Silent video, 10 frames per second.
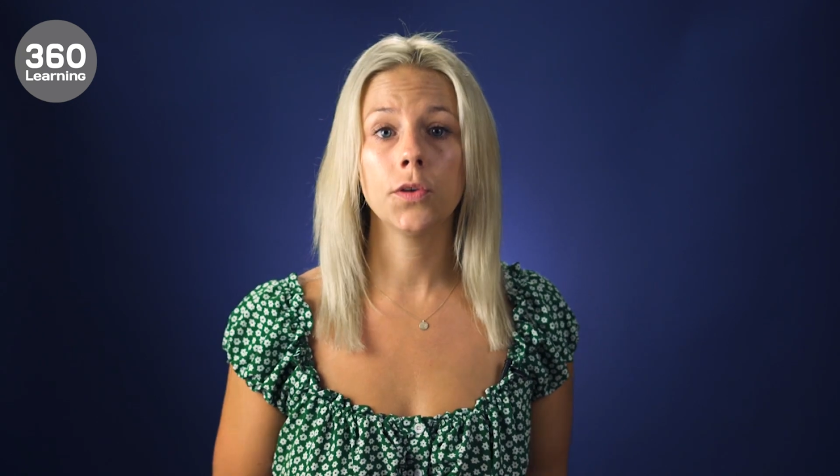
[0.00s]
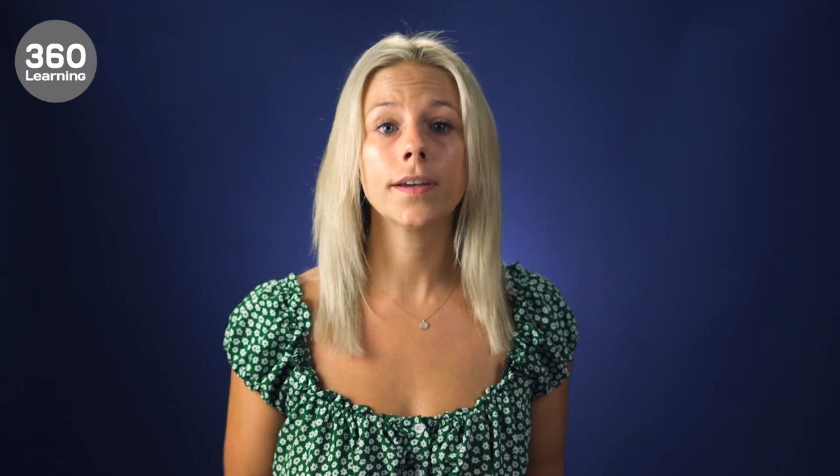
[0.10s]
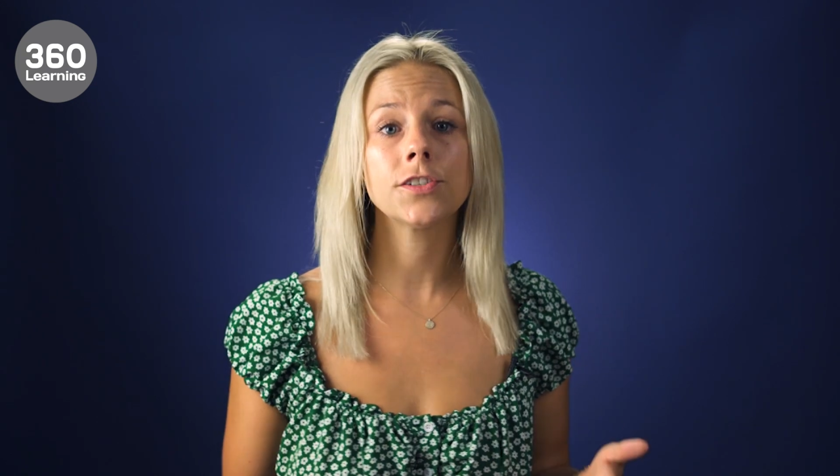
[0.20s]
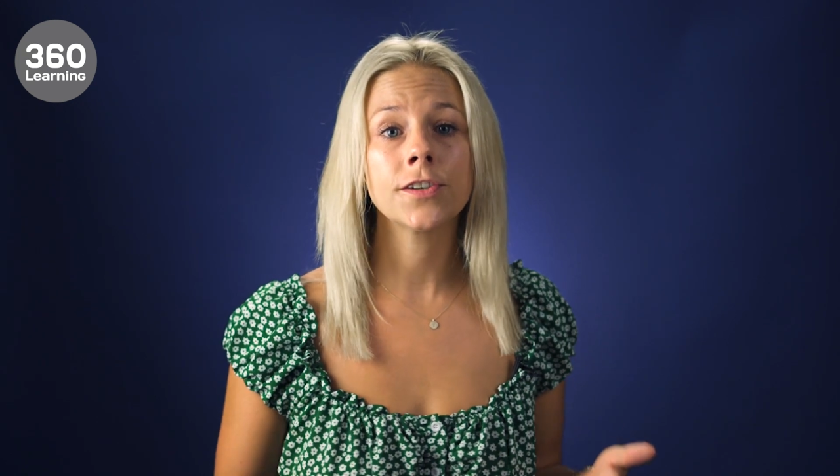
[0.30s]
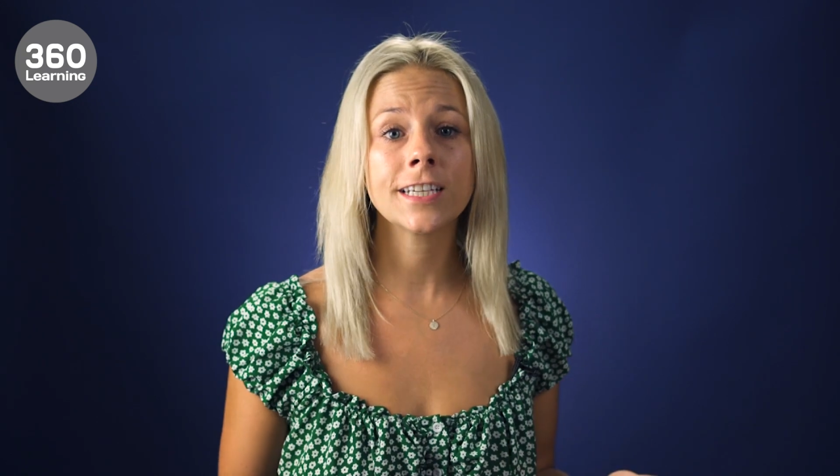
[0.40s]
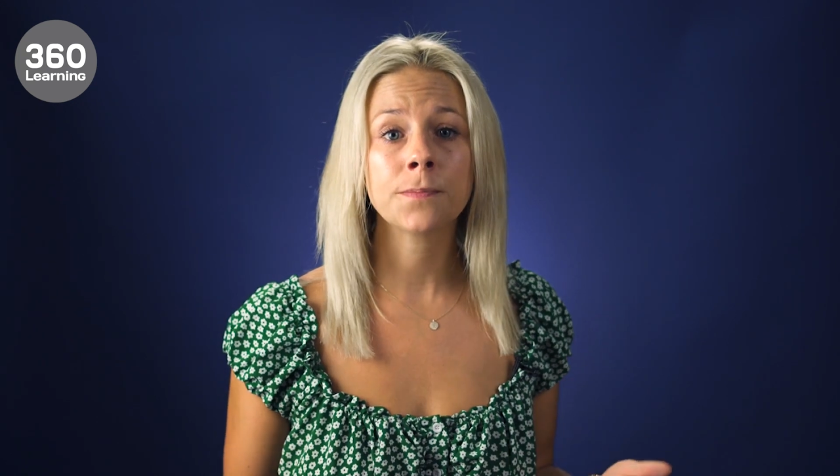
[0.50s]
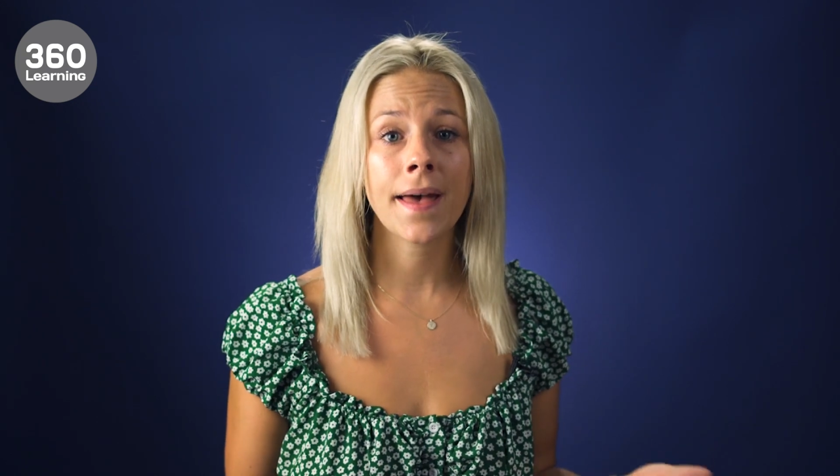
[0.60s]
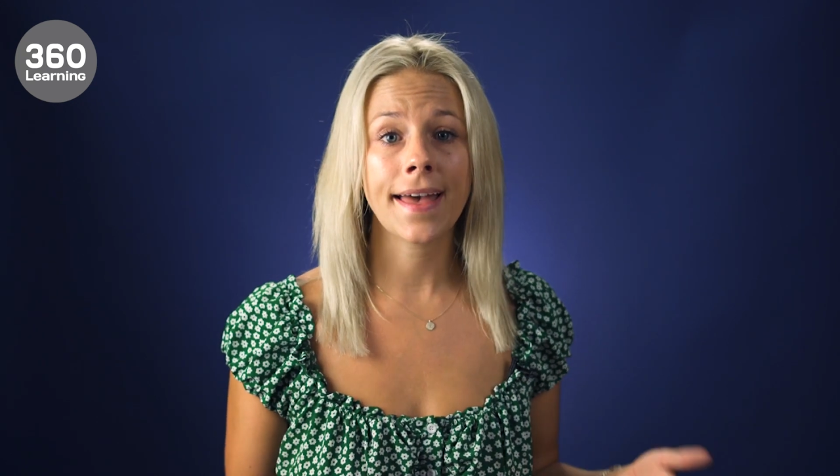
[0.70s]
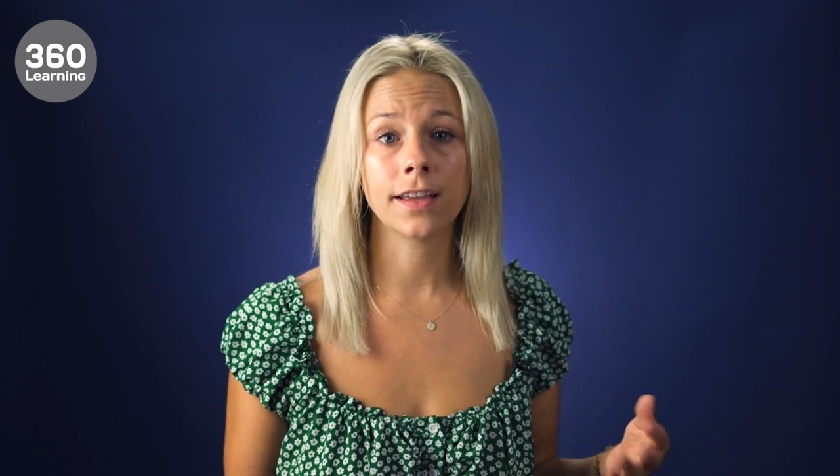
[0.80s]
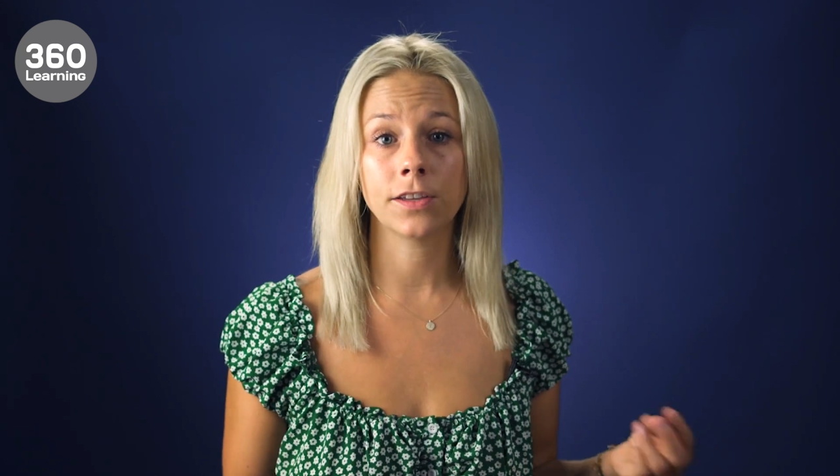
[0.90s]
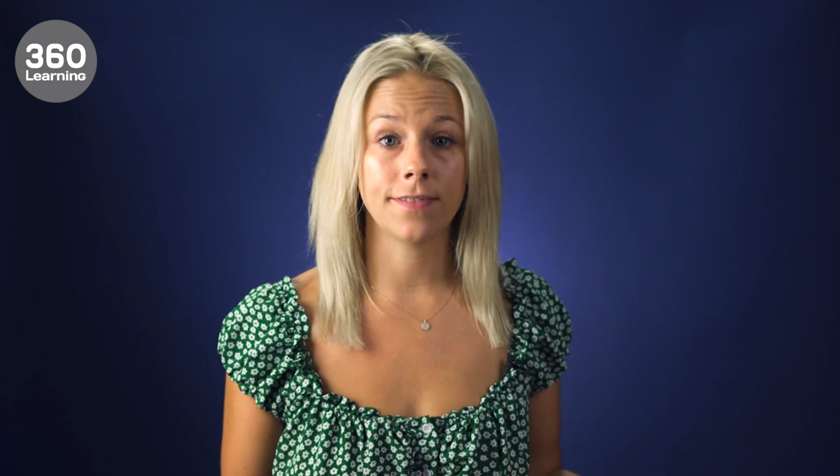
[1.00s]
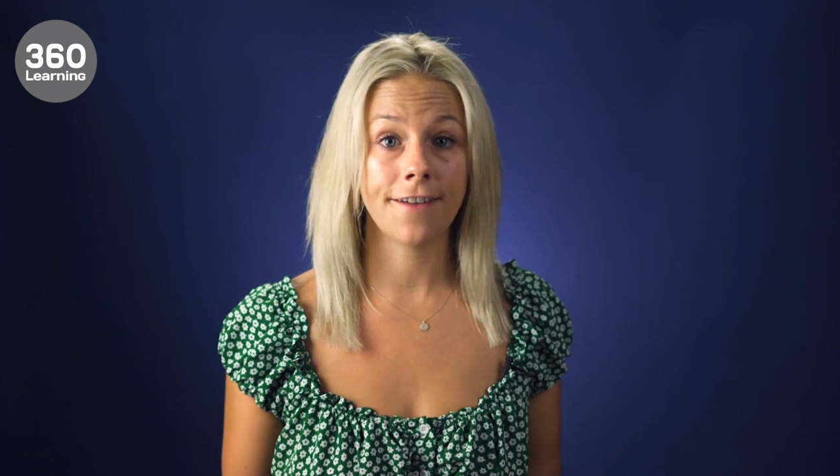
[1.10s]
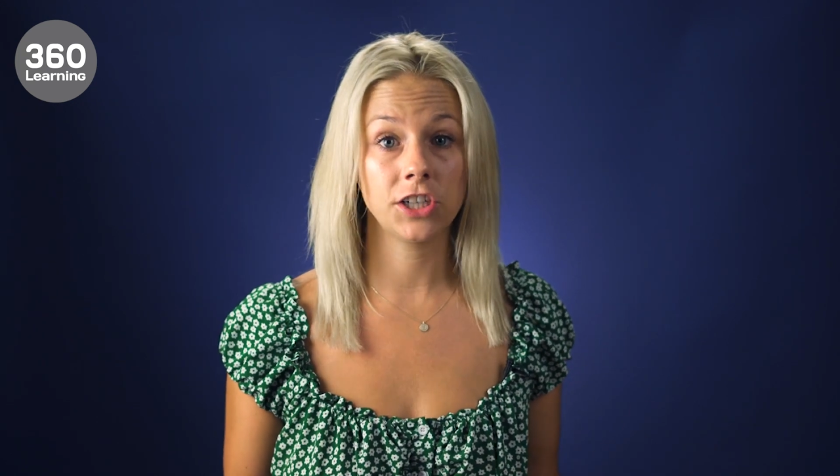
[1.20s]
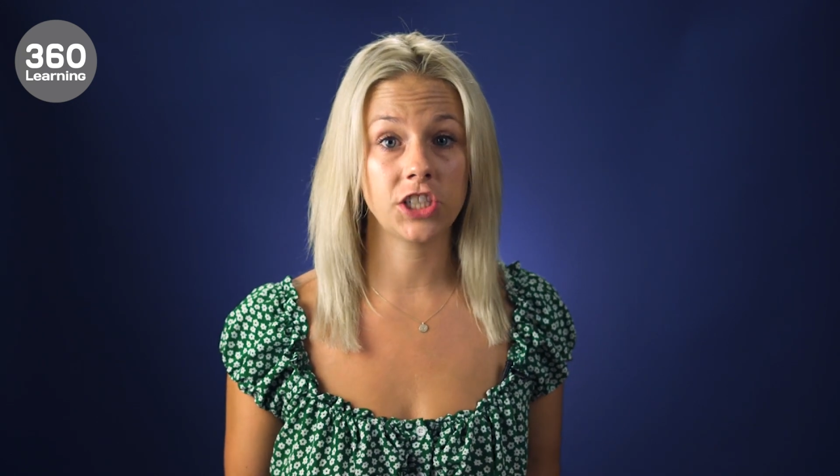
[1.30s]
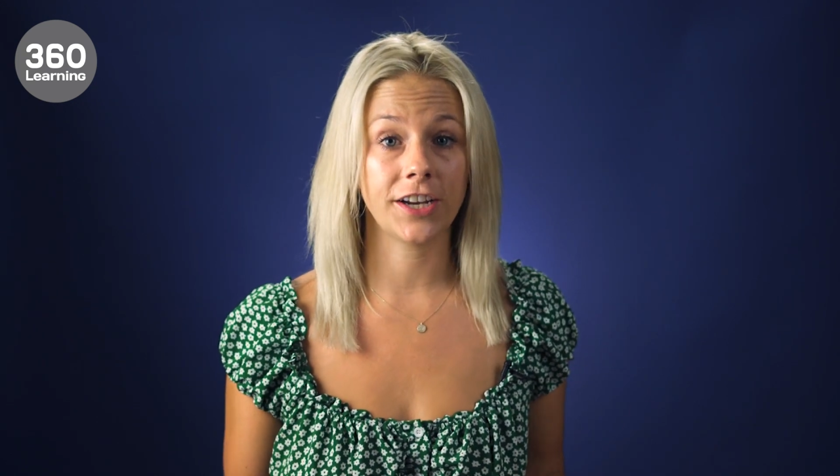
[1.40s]
You can do this by
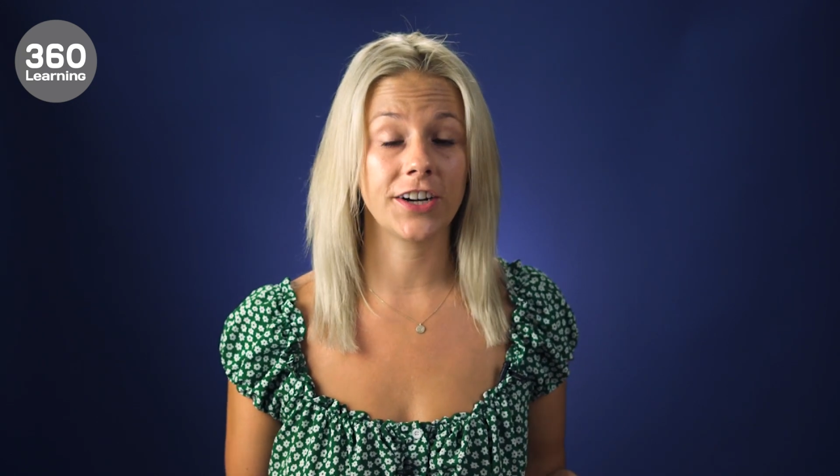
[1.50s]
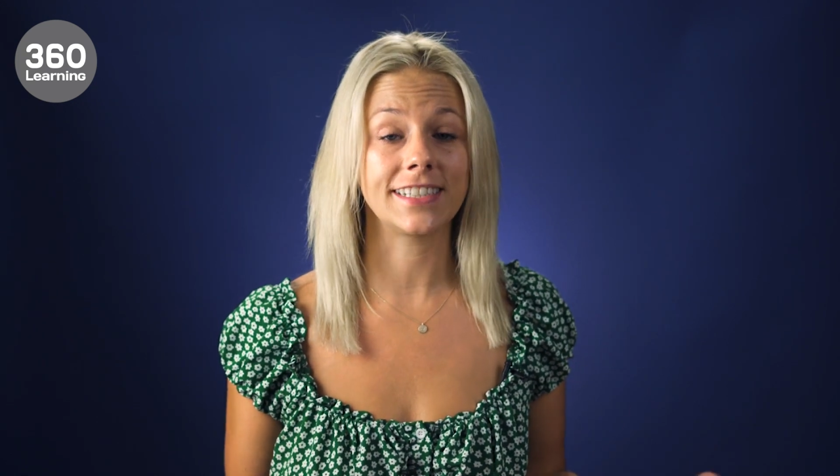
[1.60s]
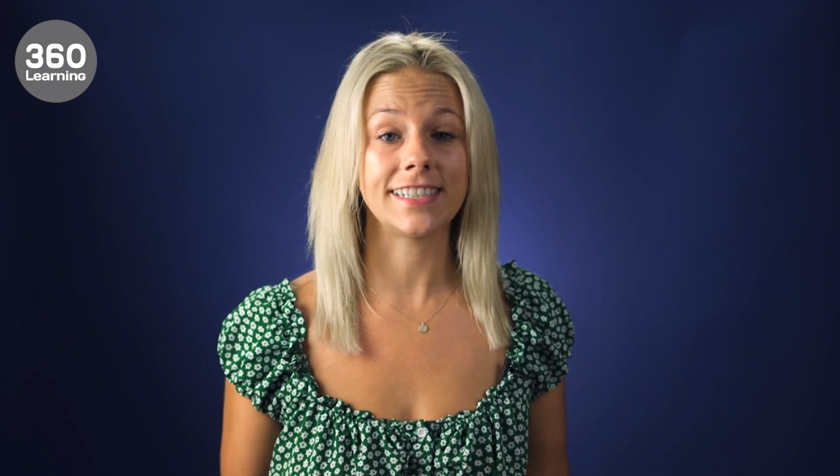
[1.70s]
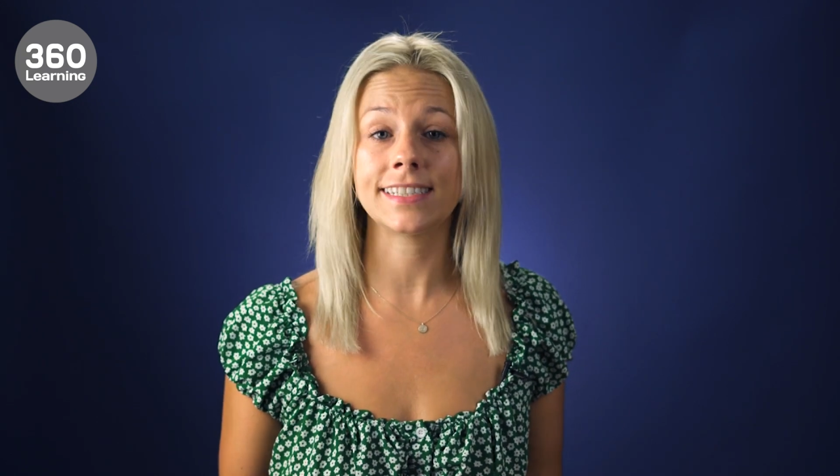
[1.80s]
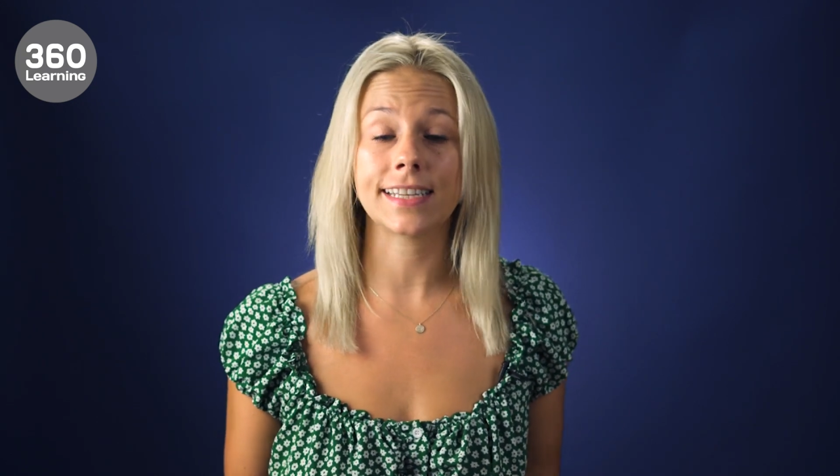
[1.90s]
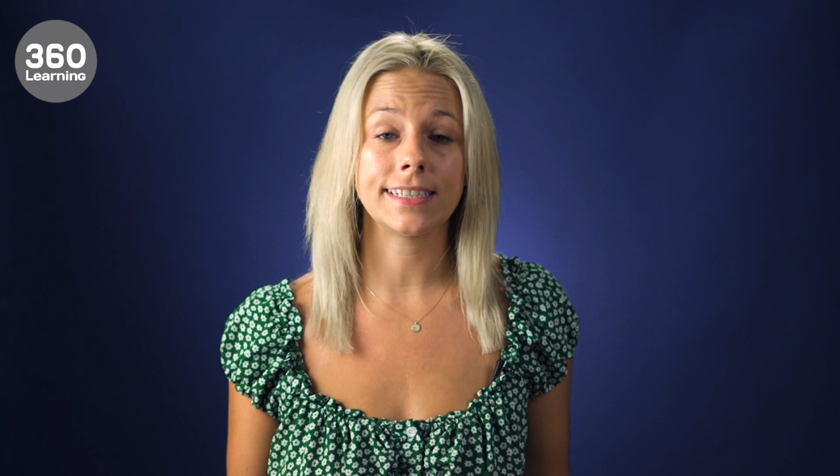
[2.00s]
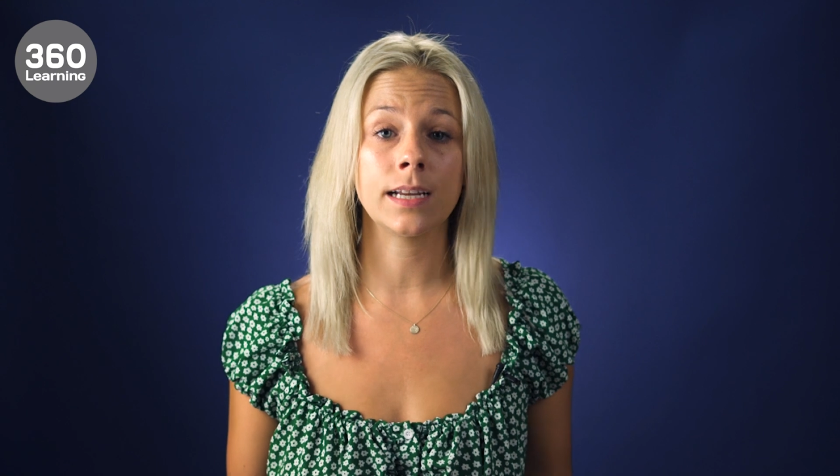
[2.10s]
leveraging your existing